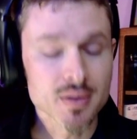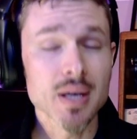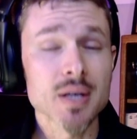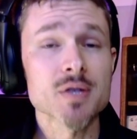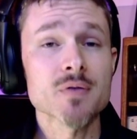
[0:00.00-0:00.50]

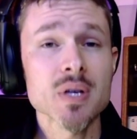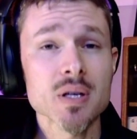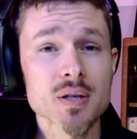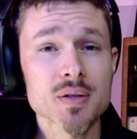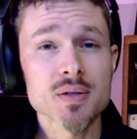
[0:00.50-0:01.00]
as
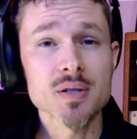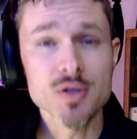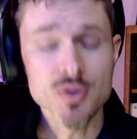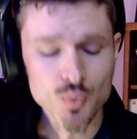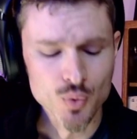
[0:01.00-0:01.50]
Venus is
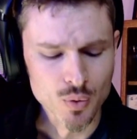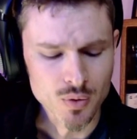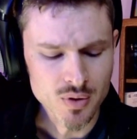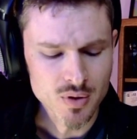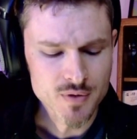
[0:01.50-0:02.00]
the
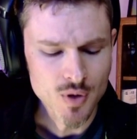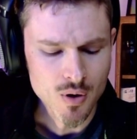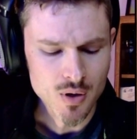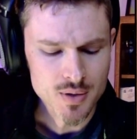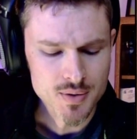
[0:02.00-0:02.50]
ruler of
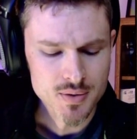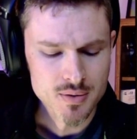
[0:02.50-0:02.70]
Taurus.